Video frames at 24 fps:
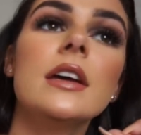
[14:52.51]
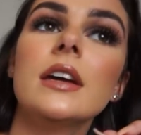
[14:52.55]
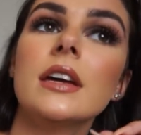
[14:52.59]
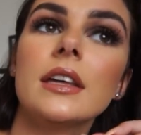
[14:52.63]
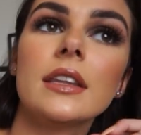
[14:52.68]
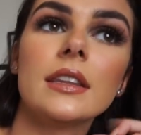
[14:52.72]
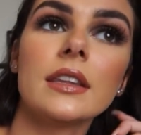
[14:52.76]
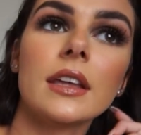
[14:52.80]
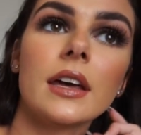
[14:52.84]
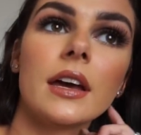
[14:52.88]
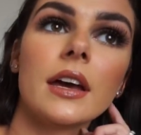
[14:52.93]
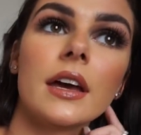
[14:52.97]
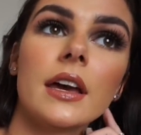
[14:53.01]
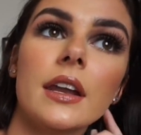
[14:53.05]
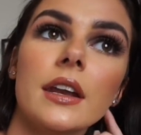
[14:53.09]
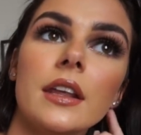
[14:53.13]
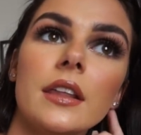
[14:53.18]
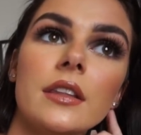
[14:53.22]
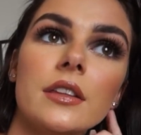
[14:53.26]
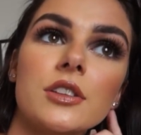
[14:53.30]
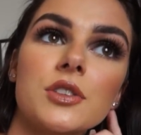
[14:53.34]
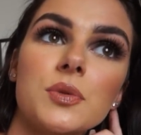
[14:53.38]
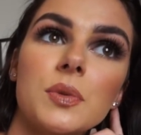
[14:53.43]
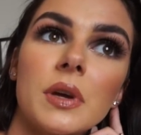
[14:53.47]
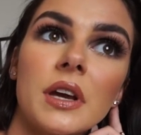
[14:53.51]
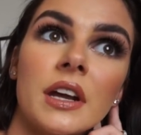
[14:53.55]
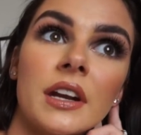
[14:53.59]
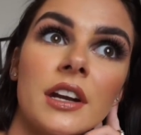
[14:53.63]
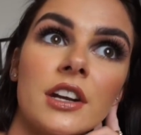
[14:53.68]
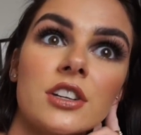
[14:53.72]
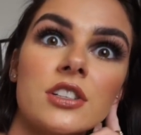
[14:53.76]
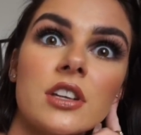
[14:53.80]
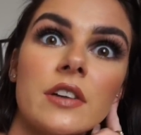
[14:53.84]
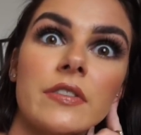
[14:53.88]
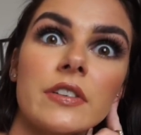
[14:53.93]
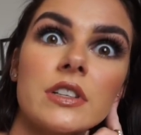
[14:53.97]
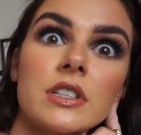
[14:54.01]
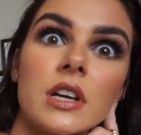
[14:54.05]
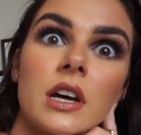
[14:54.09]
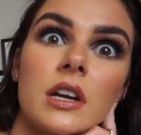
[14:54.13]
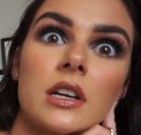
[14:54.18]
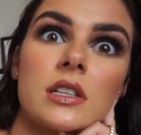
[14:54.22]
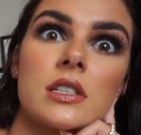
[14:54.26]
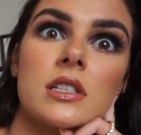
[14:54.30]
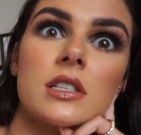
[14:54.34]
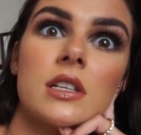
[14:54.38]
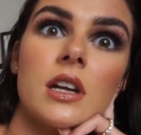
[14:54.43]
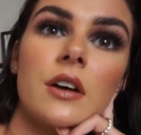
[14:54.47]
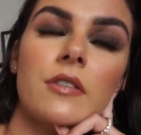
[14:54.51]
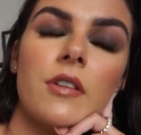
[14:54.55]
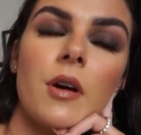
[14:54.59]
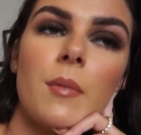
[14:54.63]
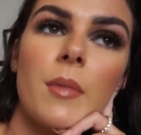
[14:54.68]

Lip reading: And then this weekend I just have a ton of stuff.